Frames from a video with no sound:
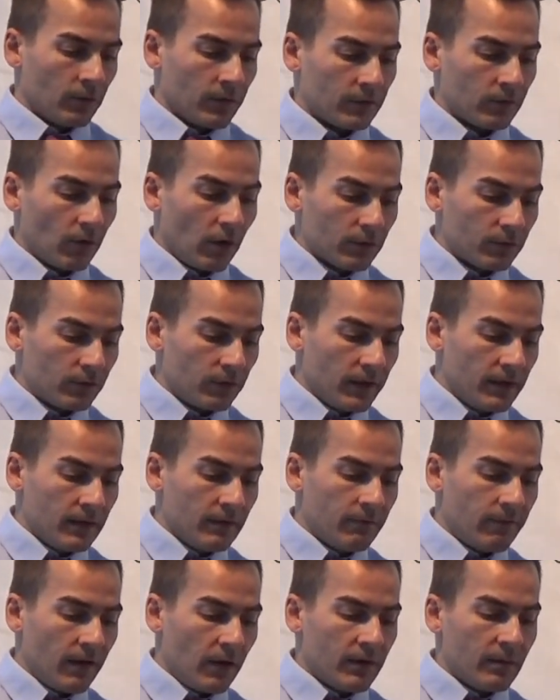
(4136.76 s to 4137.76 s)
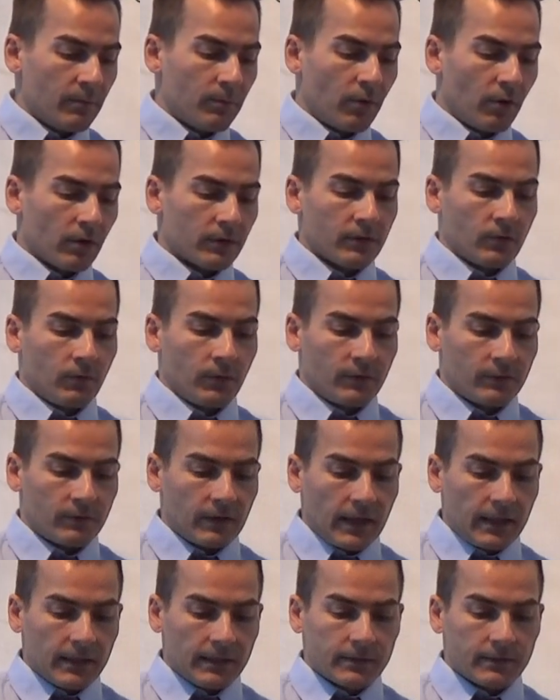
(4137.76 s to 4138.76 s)
So there's also a very important
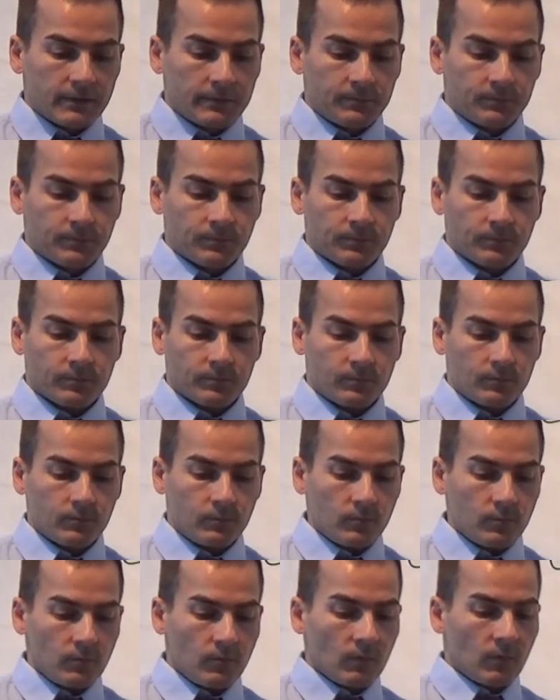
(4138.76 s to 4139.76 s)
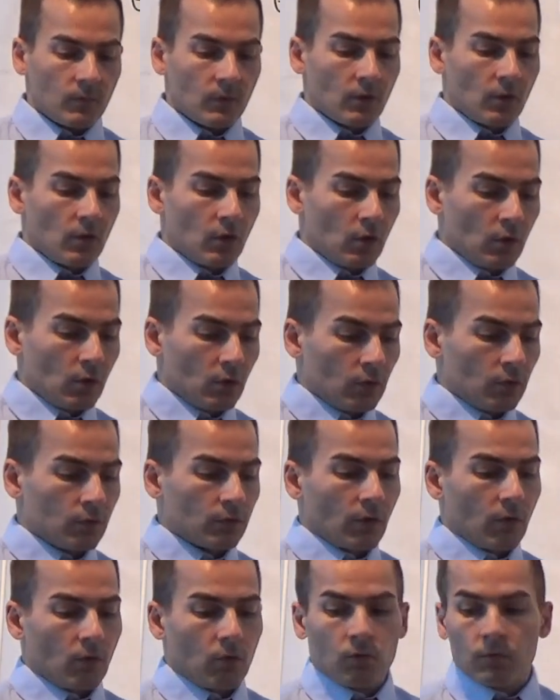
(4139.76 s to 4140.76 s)
result.
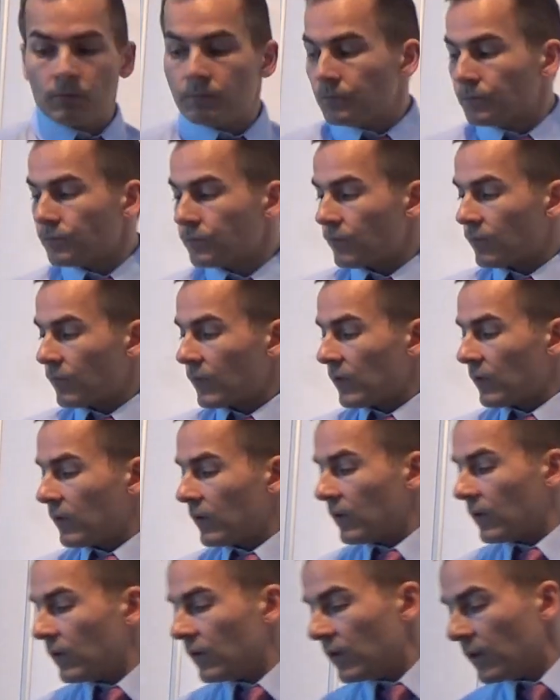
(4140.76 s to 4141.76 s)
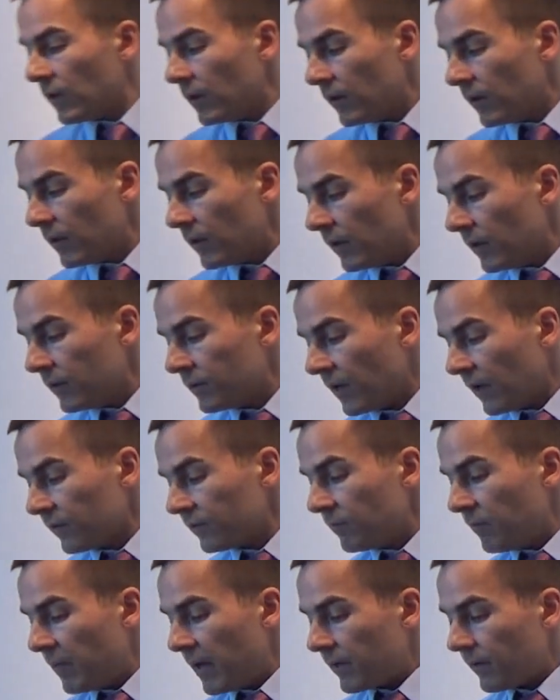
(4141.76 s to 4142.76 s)
So it
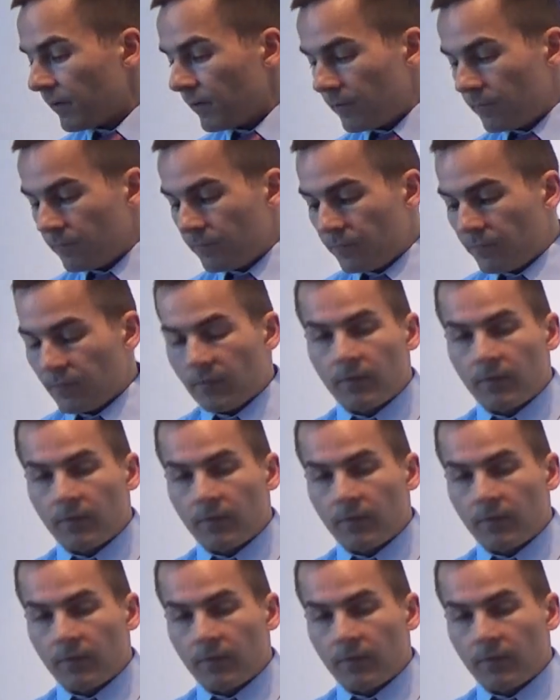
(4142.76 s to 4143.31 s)
doesn't matter